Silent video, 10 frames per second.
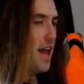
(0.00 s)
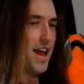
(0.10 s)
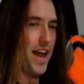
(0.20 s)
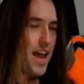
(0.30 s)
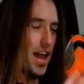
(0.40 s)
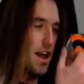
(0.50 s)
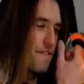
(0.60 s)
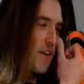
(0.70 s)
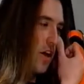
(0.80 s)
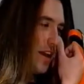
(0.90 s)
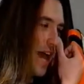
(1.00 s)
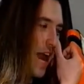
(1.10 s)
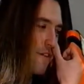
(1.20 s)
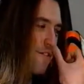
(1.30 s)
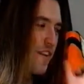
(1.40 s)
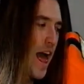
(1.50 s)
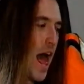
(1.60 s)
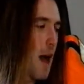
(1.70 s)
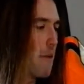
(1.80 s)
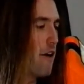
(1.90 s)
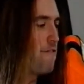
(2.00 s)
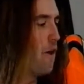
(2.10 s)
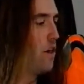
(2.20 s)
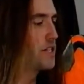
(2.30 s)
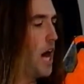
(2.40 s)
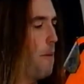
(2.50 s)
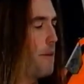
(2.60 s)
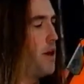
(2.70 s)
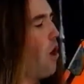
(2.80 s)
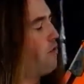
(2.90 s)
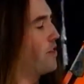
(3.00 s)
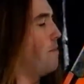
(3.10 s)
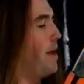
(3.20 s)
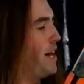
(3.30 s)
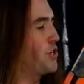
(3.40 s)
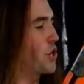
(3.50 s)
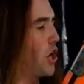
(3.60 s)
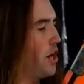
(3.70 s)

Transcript: if your leg flab folds up and over the mini skirt